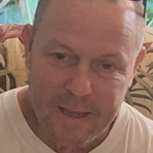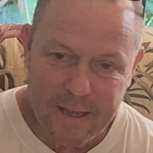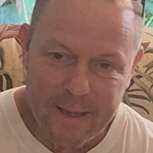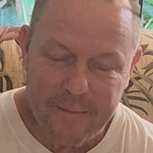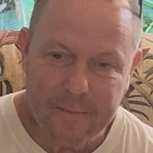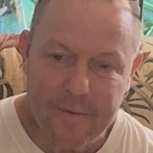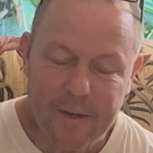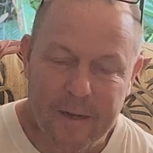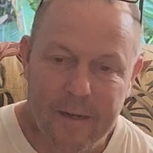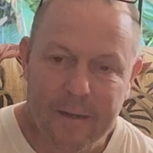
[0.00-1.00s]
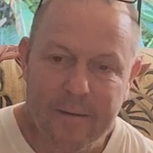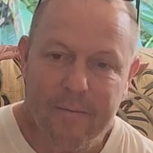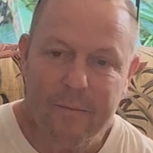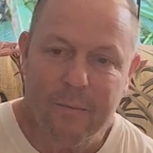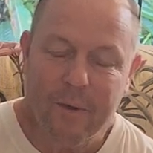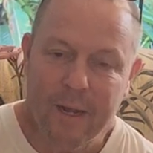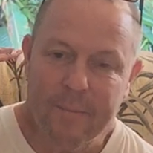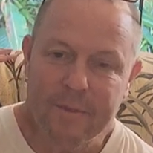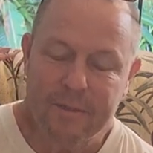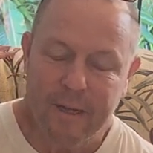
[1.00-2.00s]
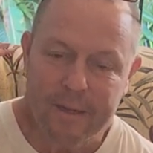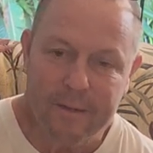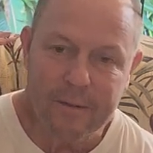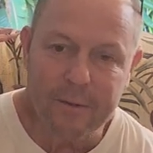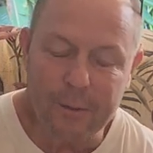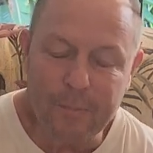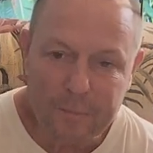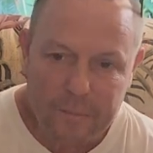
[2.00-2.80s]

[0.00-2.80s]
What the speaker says: then what I've been trying to do,